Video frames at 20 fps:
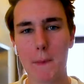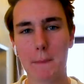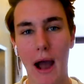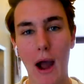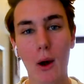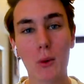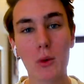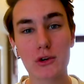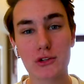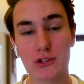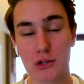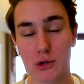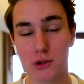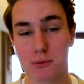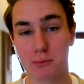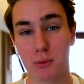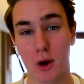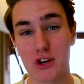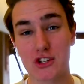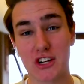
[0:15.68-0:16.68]
powered
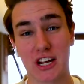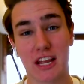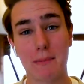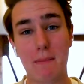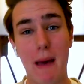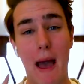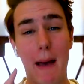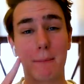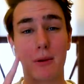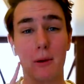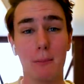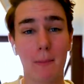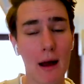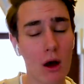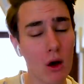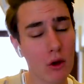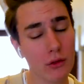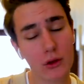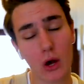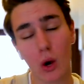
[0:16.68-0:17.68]
toothbrush. It can map your
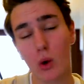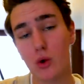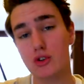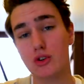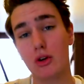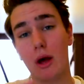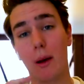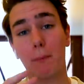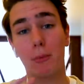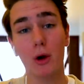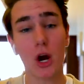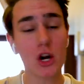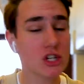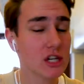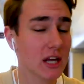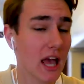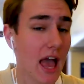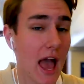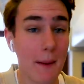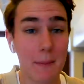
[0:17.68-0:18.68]
mouth, coach you on
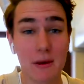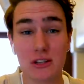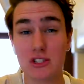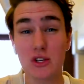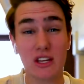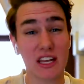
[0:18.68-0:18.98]
brushing habits.